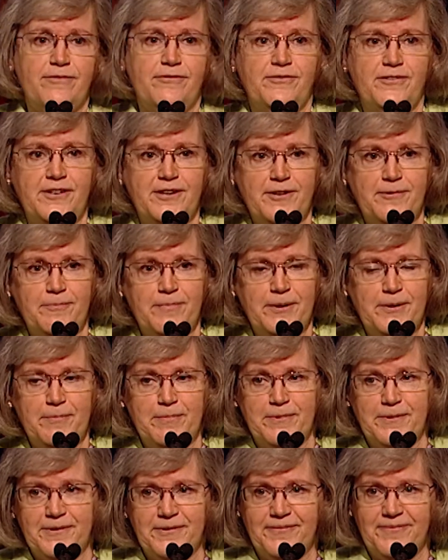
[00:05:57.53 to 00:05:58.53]
of 10
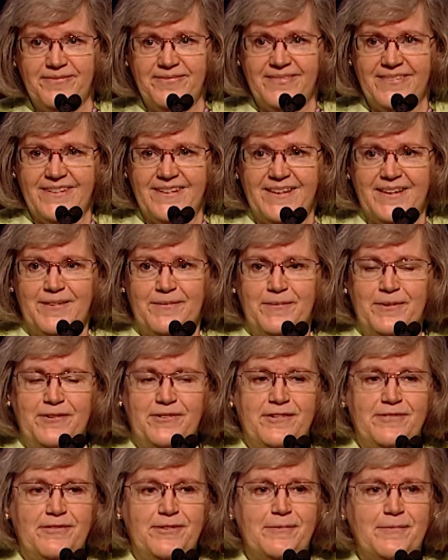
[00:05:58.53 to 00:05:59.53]
people,
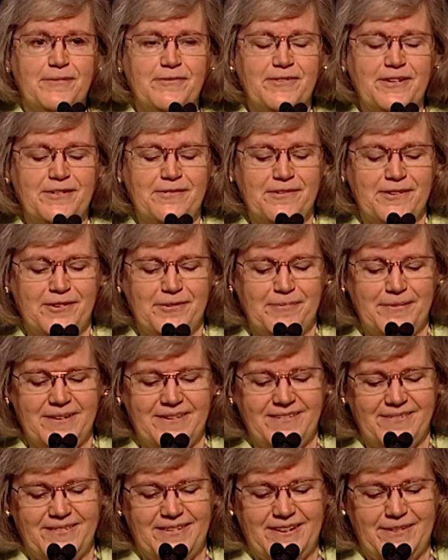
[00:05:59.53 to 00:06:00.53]
most of whom are veterans, by
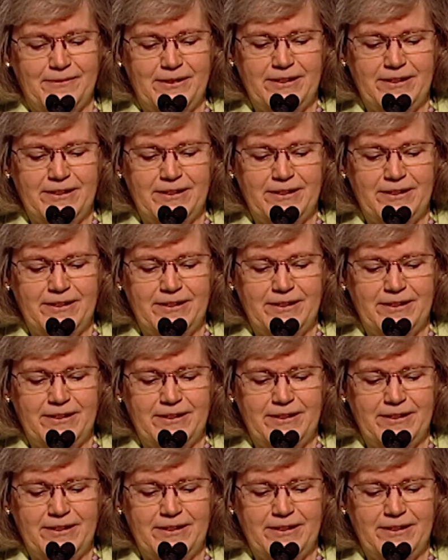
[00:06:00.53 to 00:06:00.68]
the way.